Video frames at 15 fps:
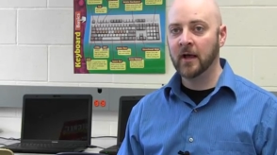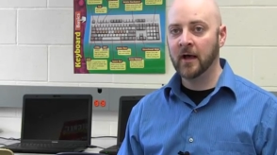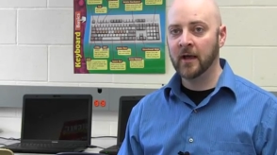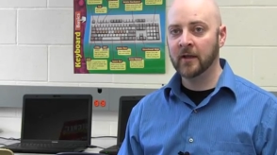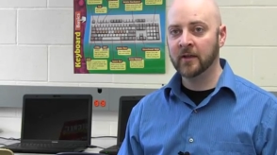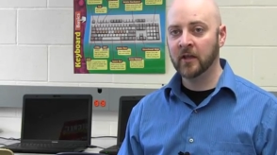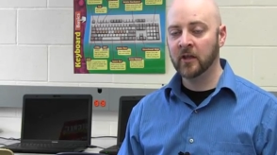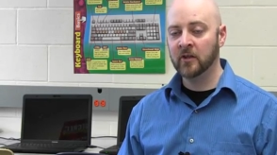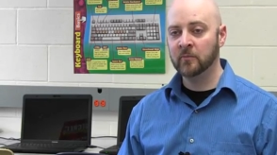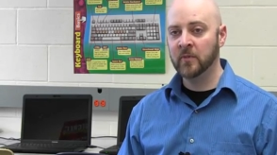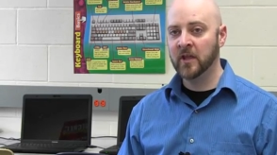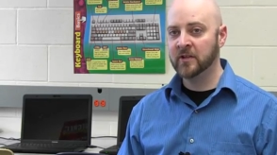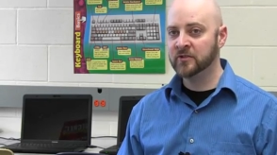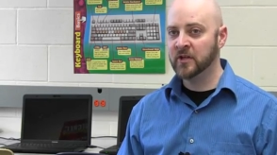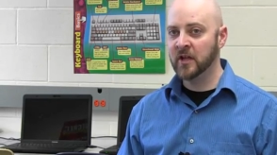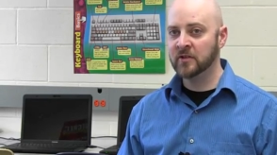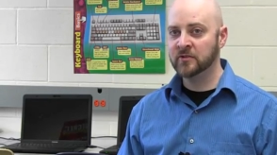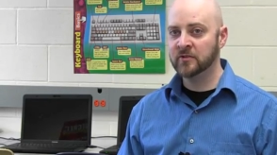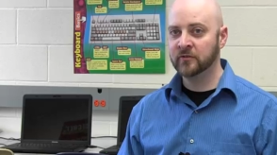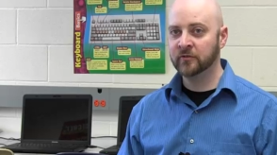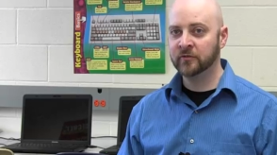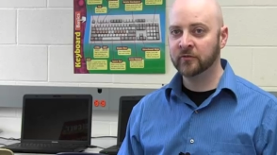I can make
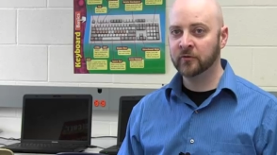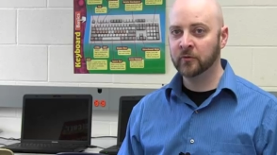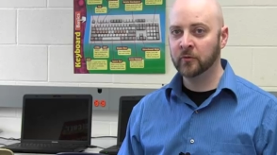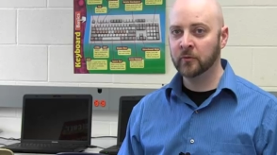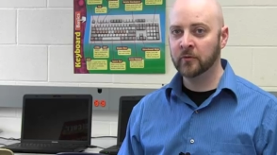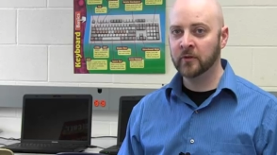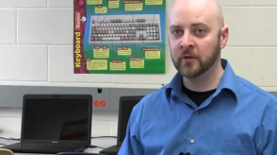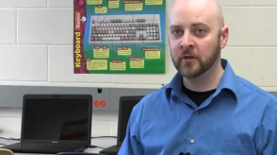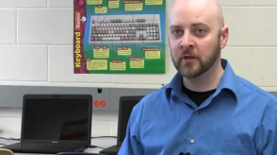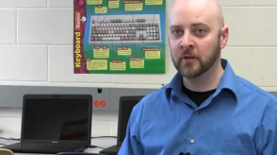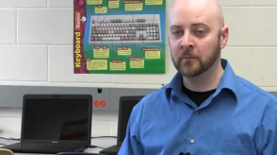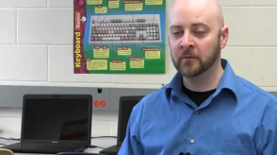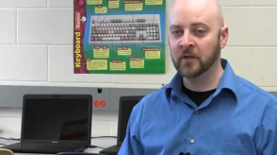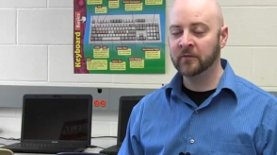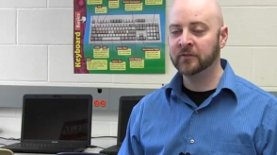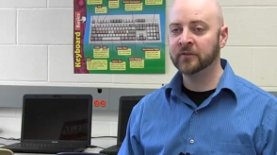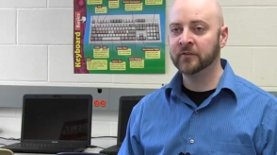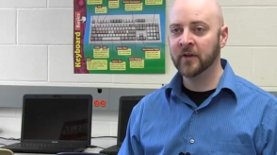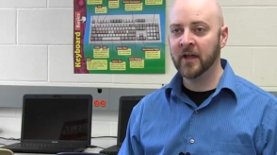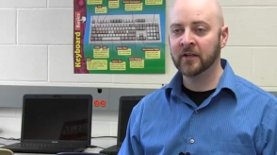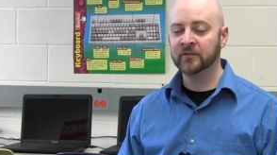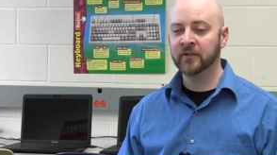changes to the level of
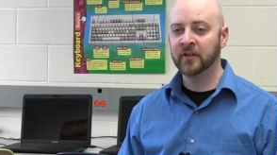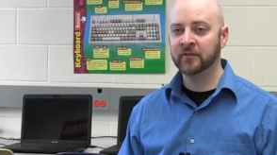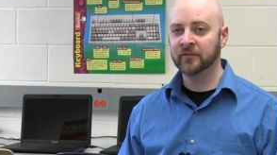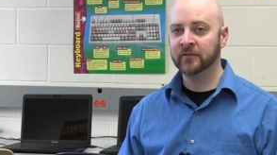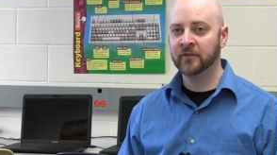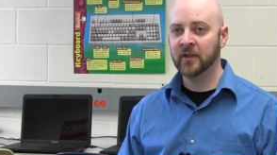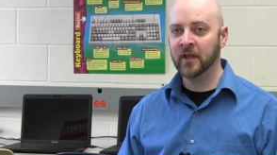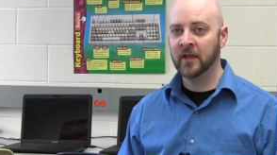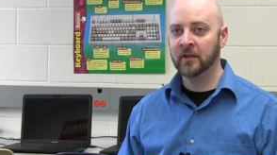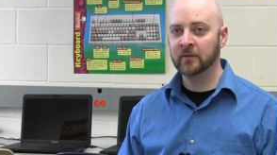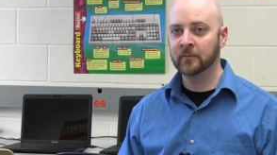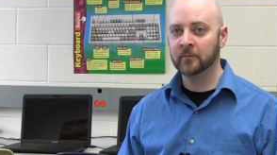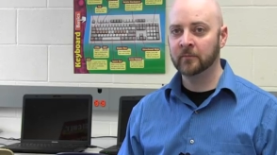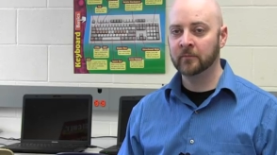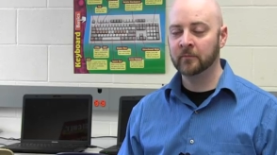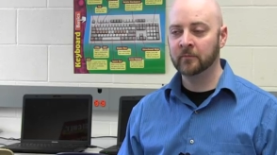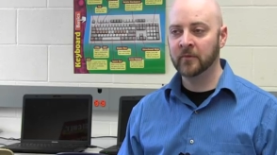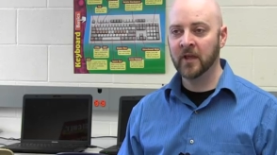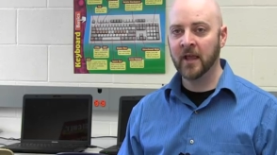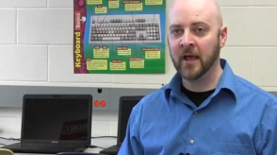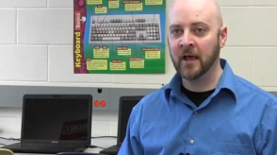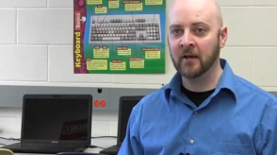access that
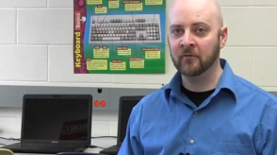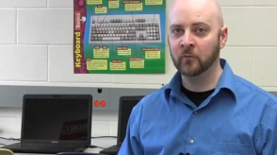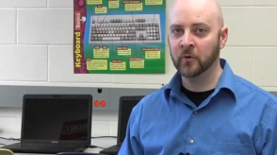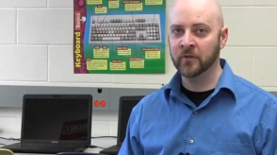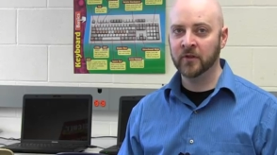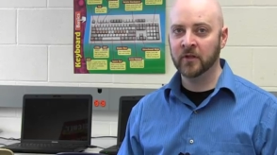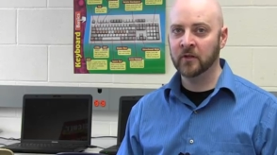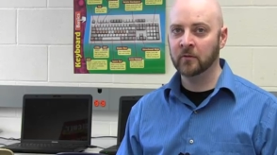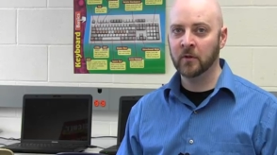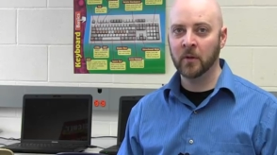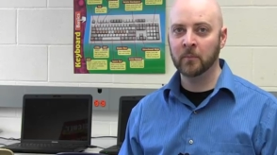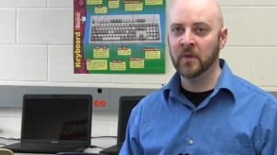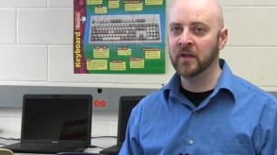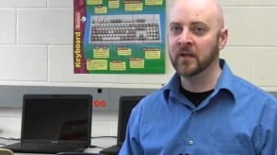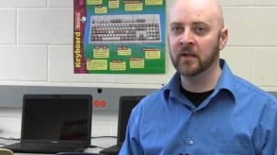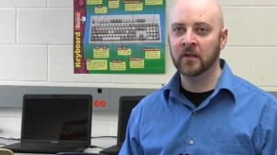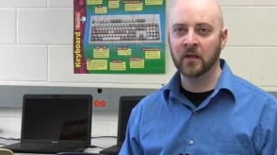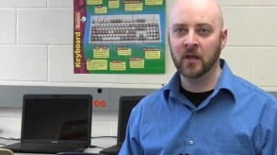they have within a minute.